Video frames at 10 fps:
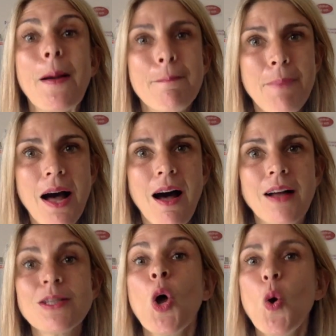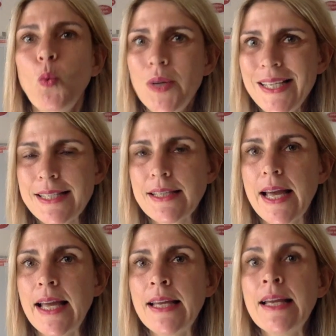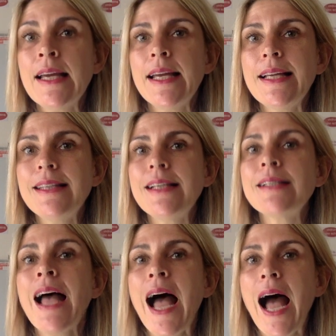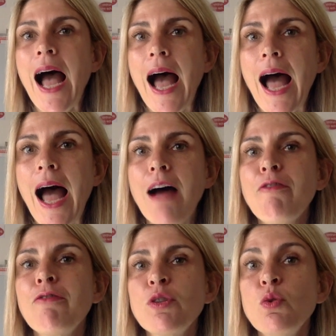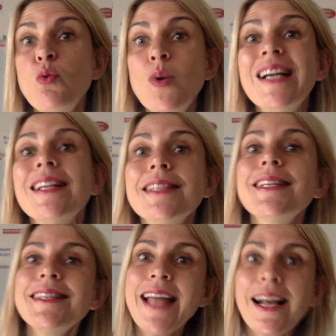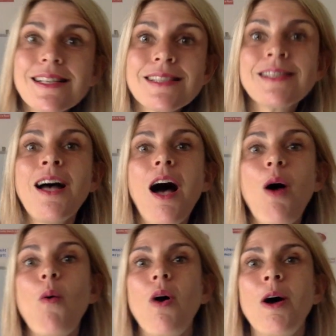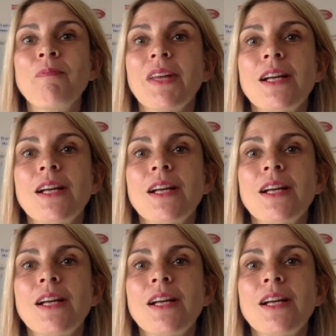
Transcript: But we say it is half to the next hour.